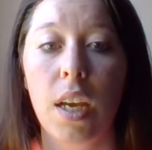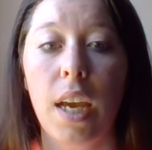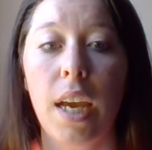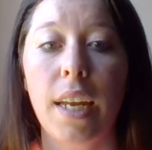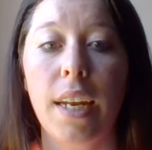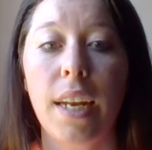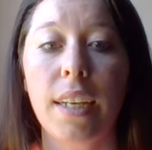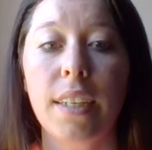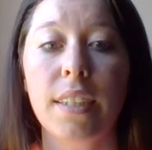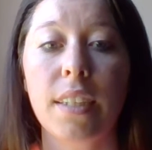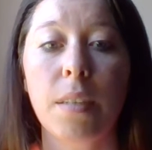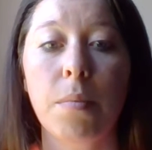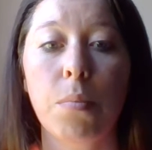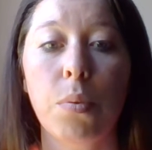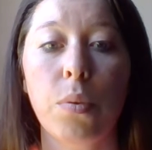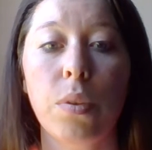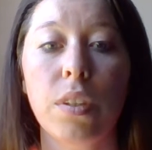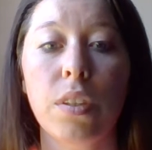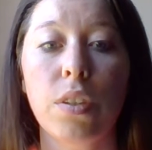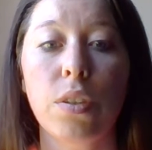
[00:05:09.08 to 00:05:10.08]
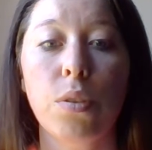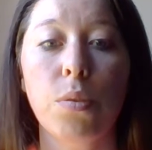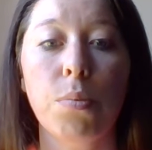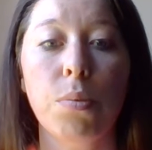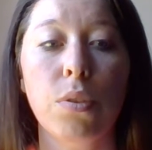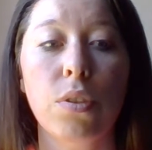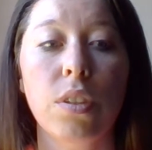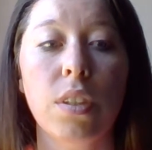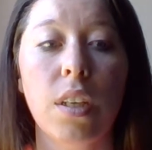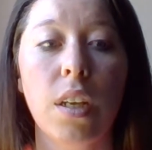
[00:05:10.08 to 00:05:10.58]
and
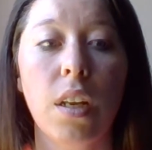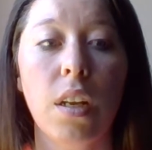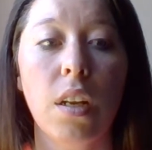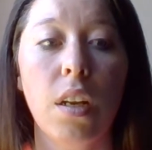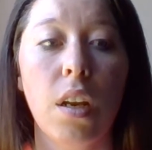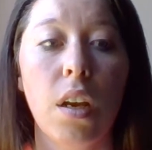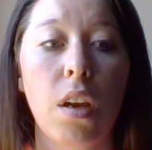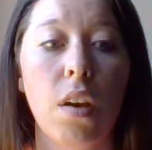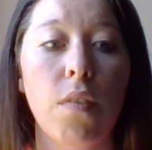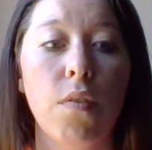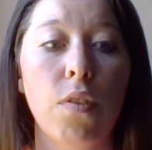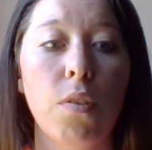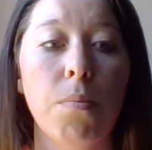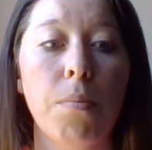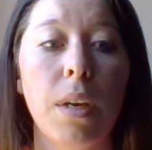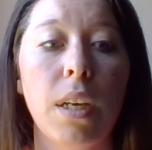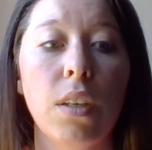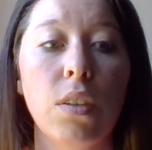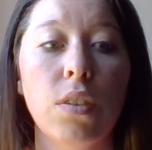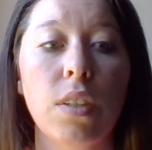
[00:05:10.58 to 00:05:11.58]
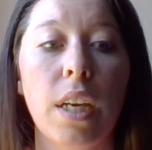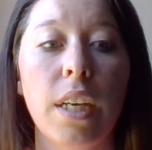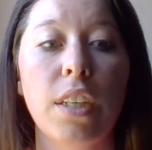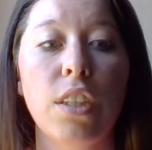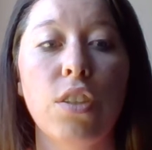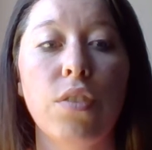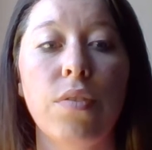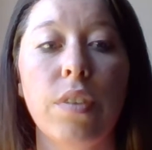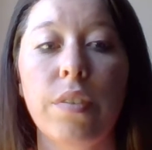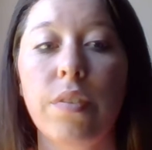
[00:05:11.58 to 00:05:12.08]
18.2% for males
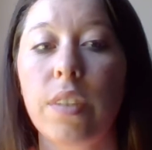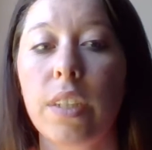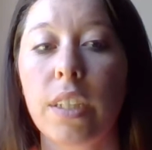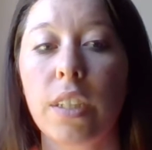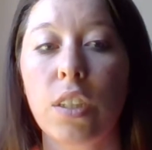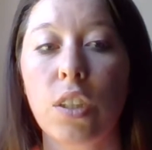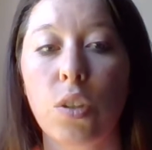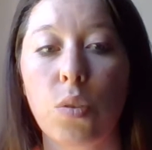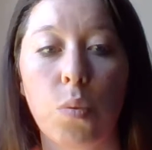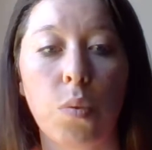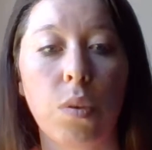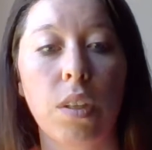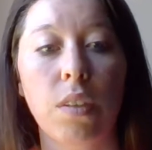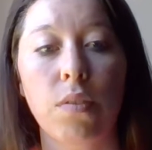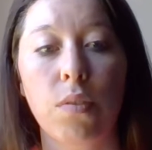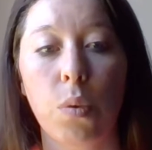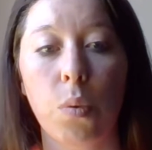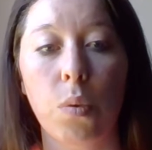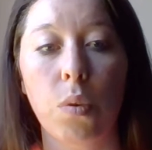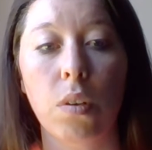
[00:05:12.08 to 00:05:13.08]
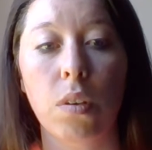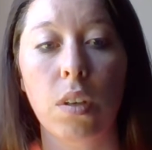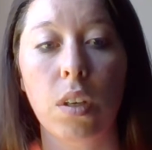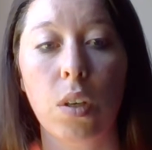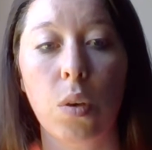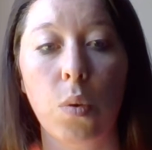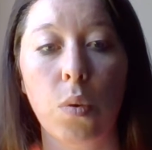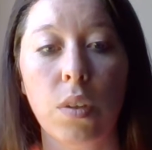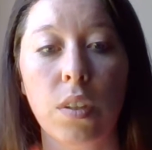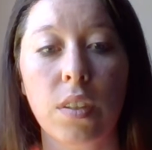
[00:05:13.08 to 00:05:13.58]
aged 15 to 24,
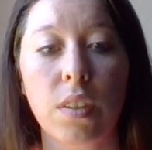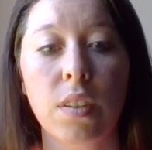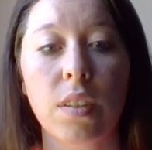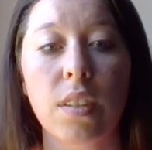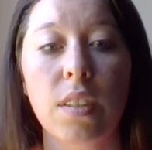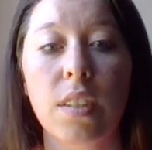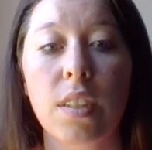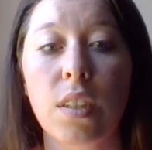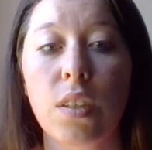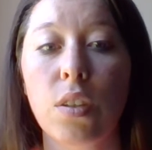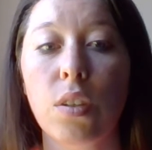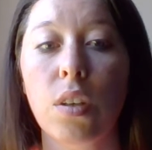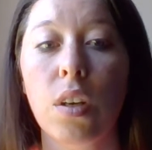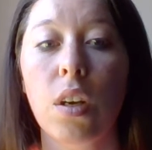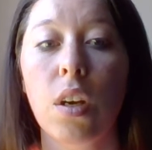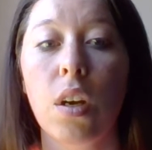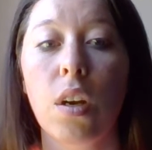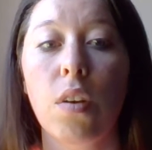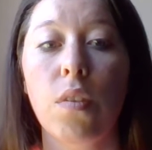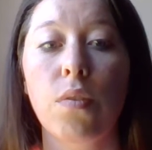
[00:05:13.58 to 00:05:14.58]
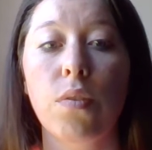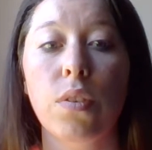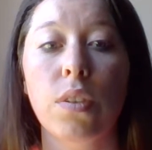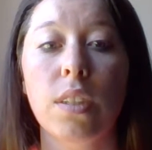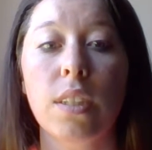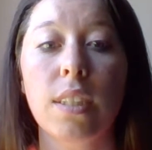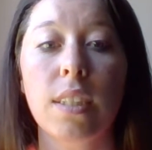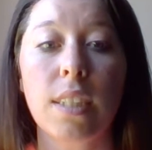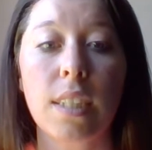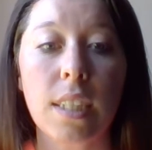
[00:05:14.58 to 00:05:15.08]
according to the Center for
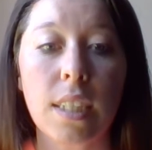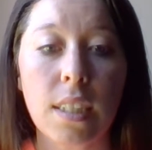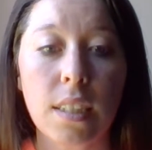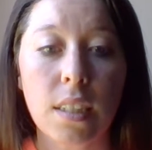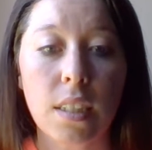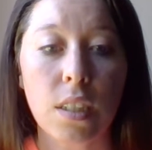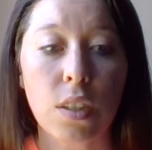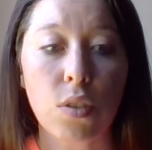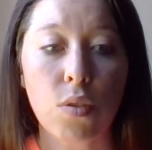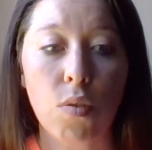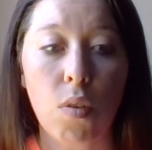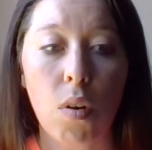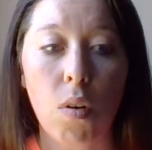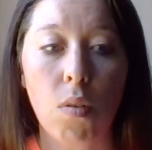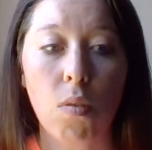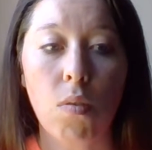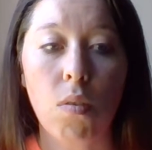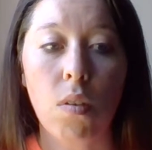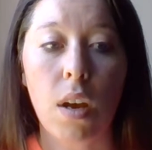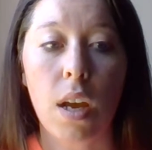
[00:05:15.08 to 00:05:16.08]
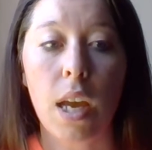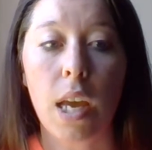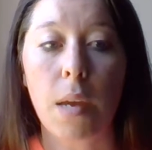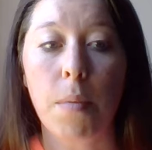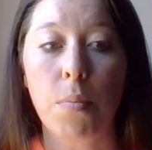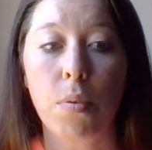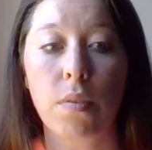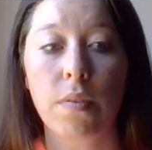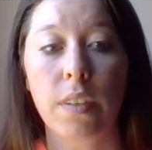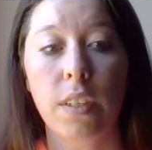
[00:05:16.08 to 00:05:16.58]
Disease Control
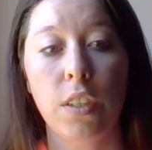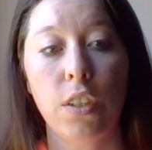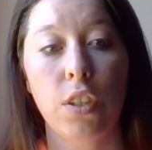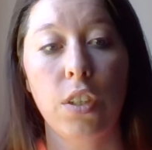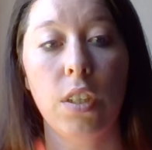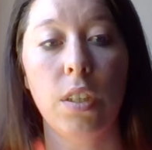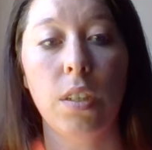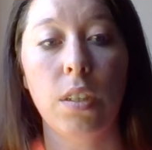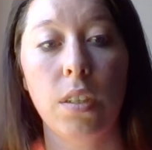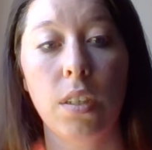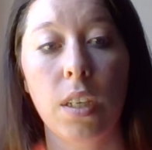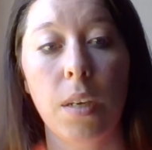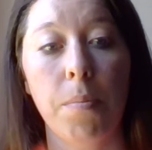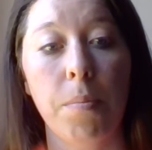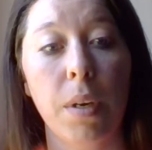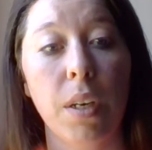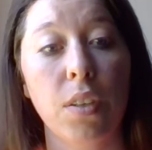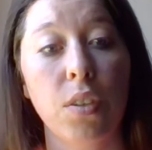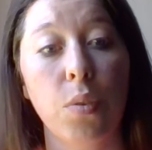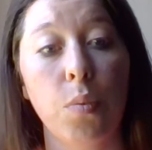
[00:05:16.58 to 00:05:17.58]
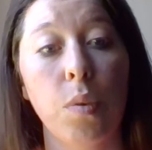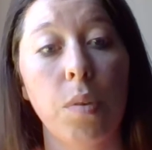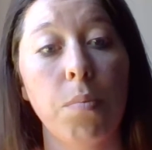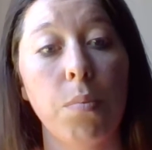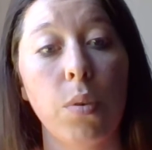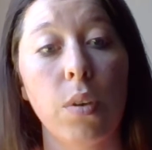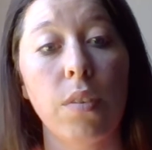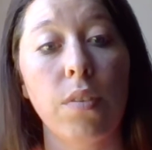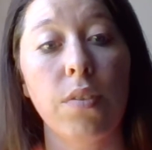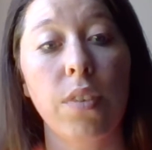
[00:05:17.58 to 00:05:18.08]
and Prevention, compared to
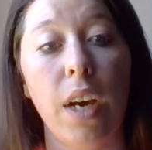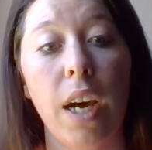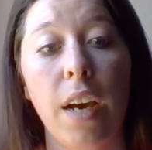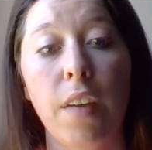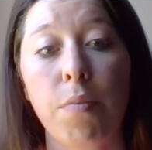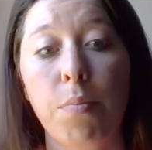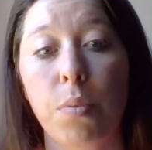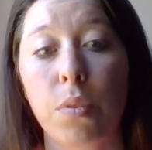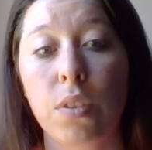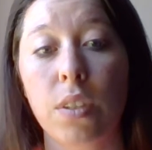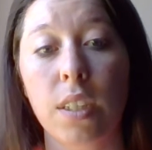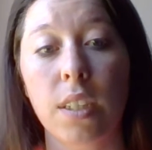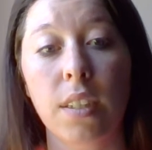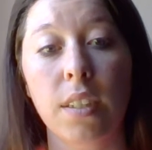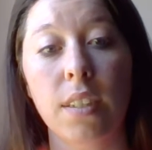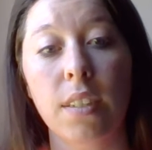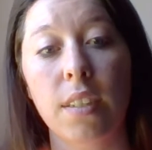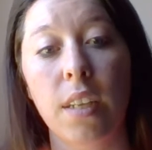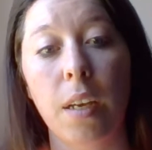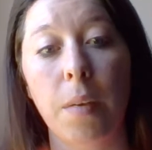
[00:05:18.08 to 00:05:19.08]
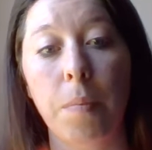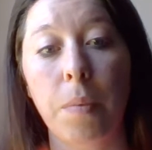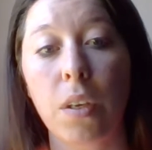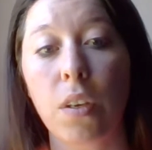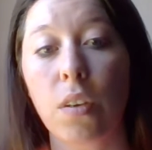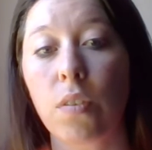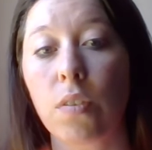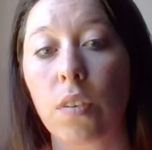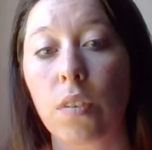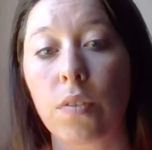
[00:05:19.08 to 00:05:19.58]
1.5% in the same
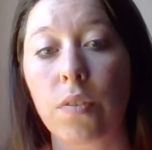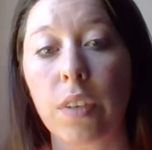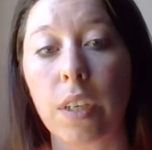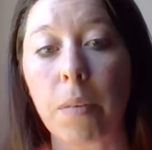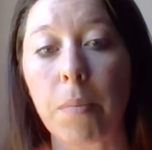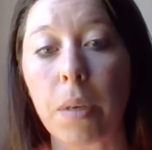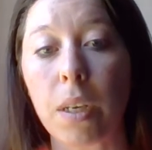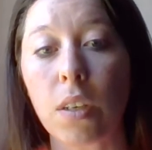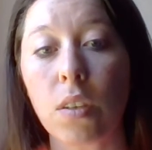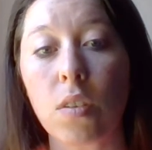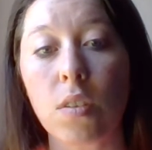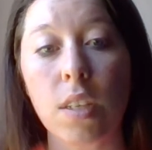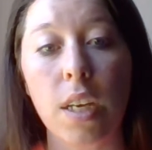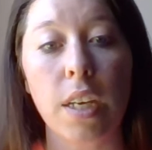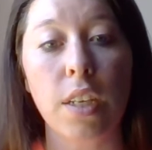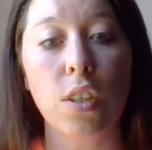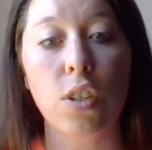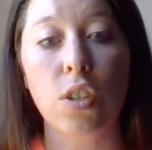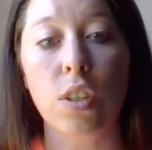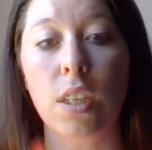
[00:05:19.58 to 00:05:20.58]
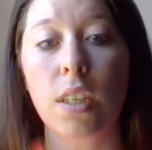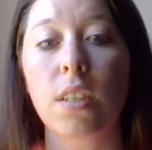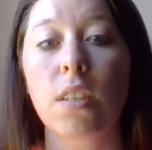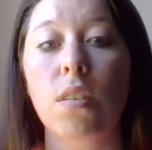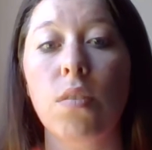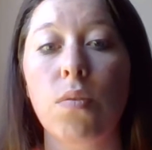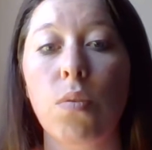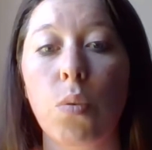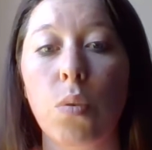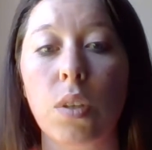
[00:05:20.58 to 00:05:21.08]
year for females aged 10 to
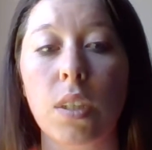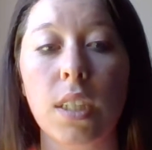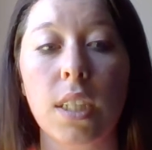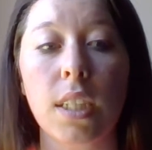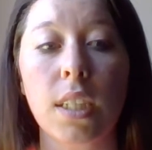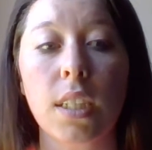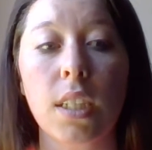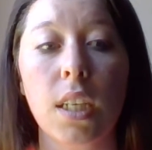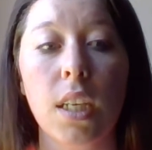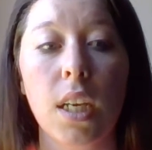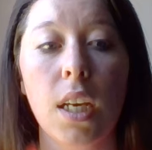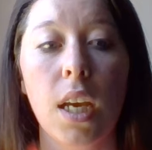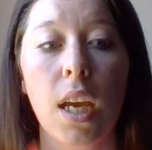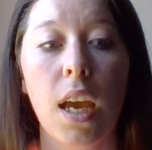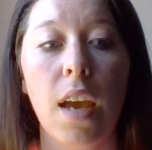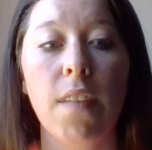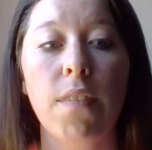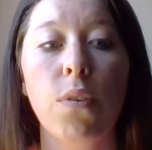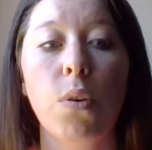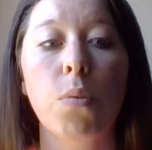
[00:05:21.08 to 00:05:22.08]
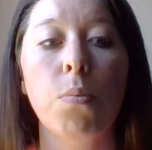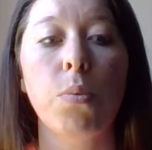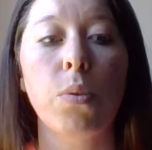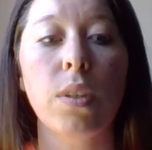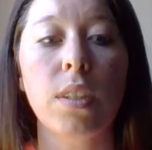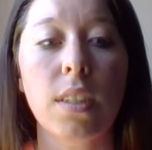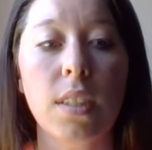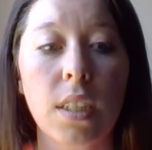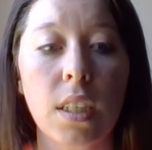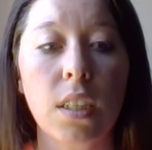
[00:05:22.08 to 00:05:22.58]
14 and
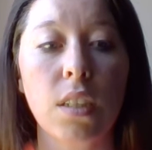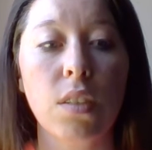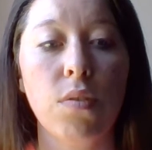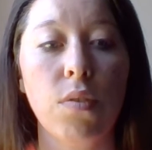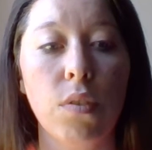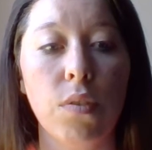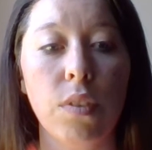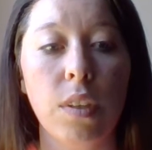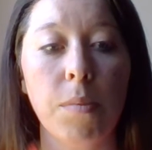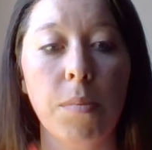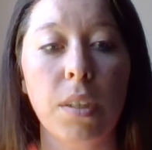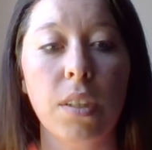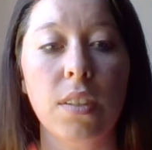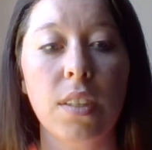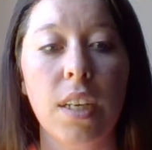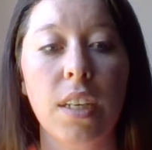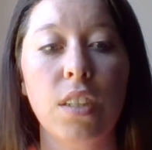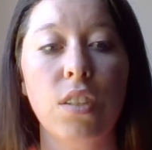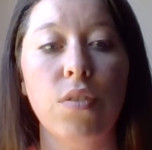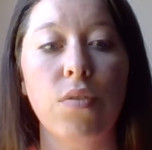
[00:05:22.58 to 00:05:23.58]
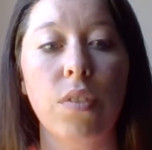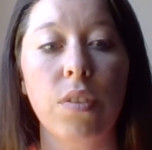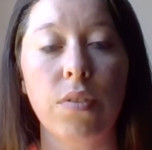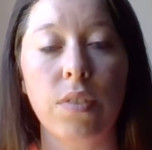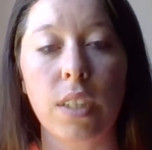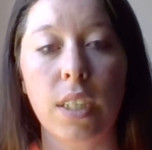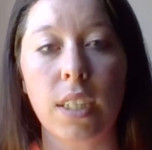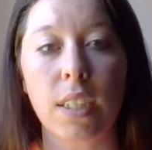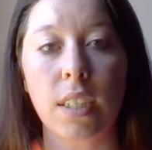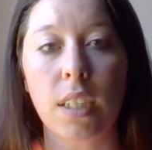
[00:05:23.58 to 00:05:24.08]
4.6% for females aged
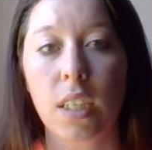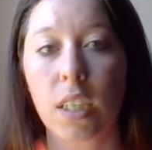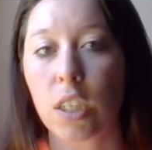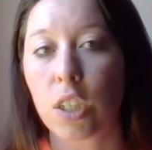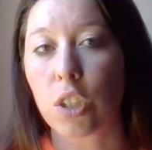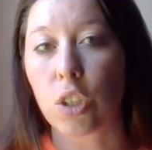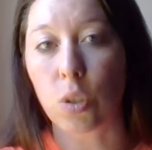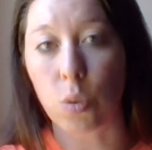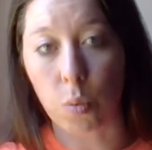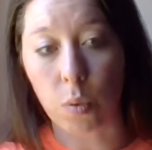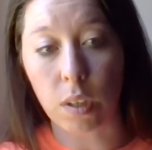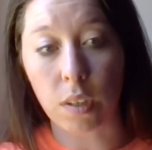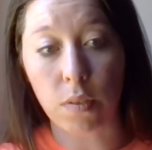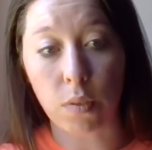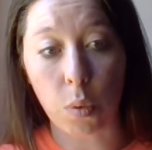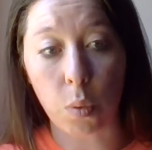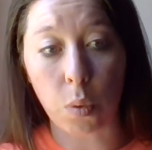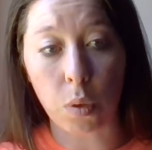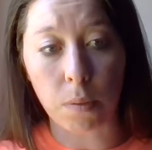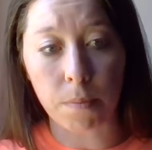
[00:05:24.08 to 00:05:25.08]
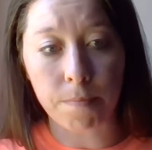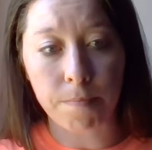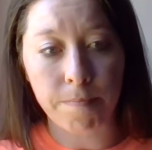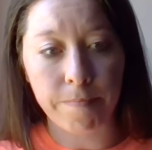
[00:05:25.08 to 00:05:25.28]
15 to 24.